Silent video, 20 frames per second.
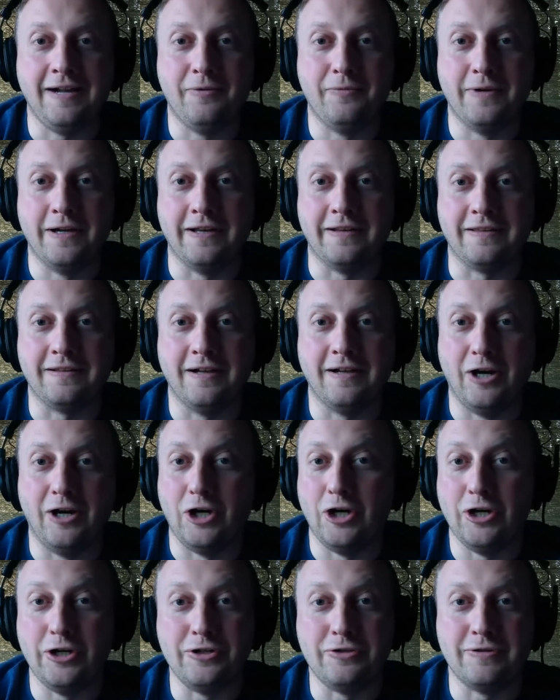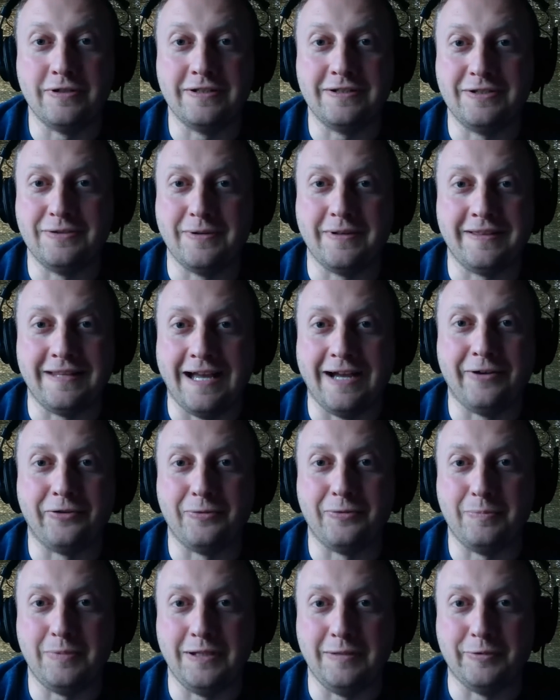with 100 to
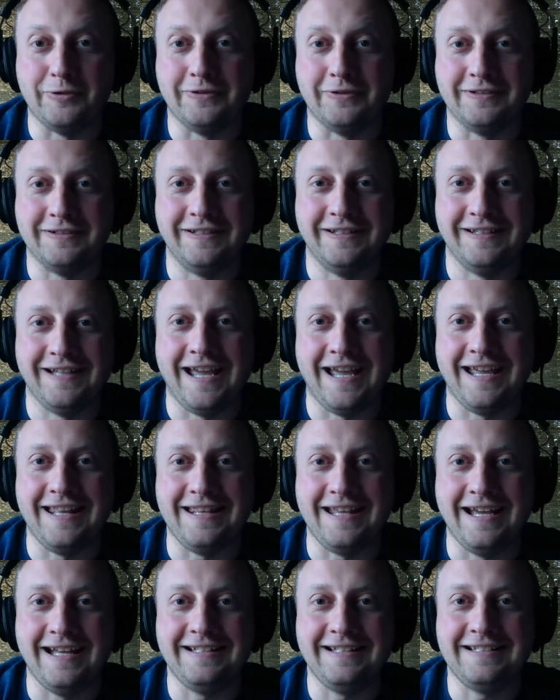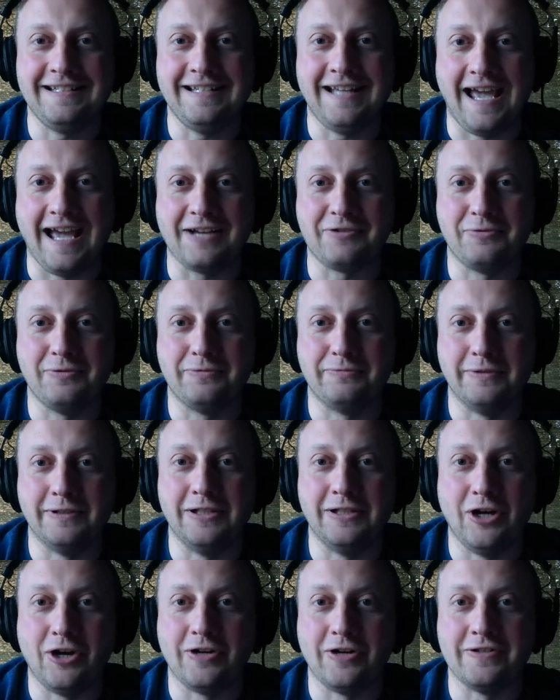1,000 people. And that's an actual
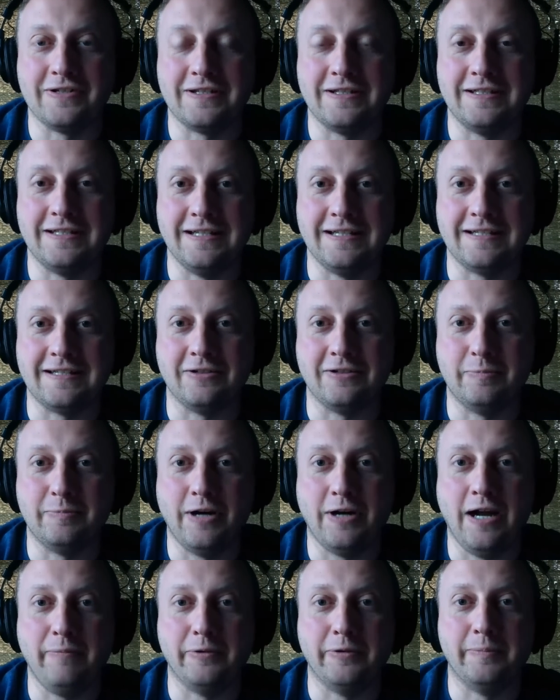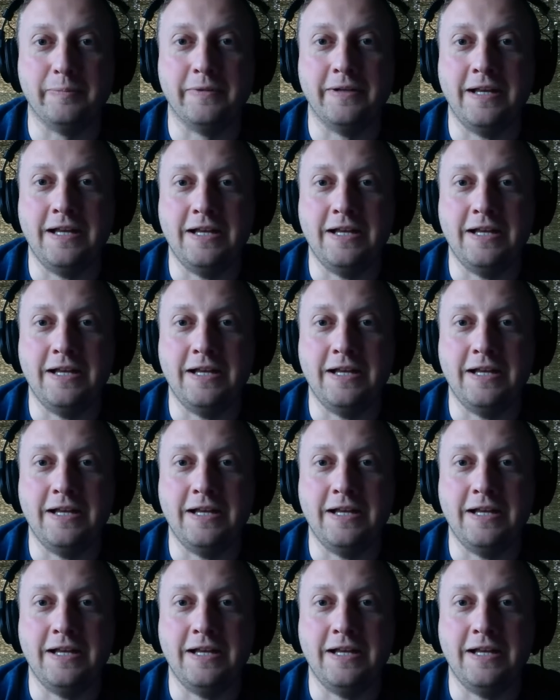really hard statistical problem.